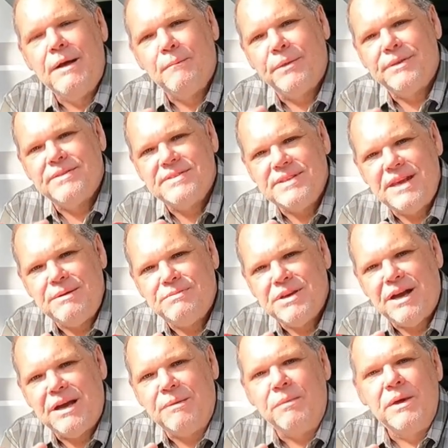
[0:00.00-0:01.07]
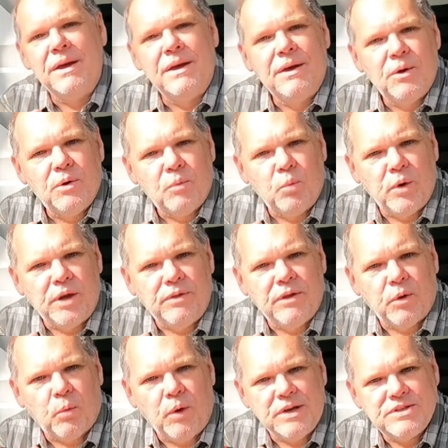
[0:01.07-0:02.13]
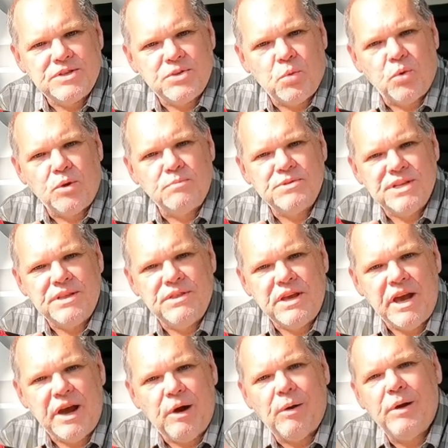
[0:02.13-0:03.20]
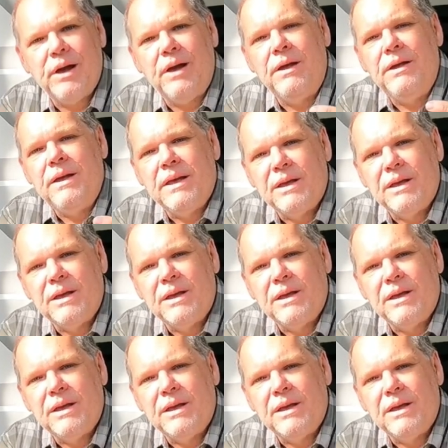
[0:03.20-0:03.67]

But at the same time, when there was storms in the area,